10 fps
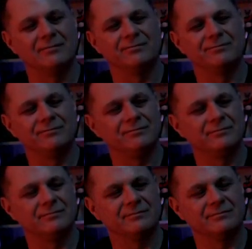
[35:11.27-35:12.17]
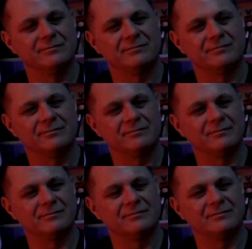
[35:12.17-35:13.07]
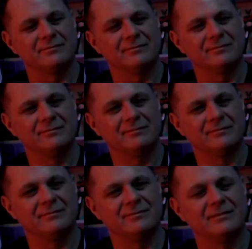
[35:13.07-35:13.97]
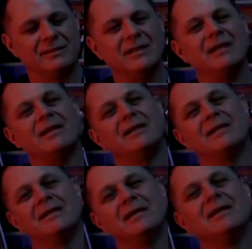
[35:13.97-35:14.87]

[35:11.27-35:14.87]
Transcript: No words are spoken by the person on screen.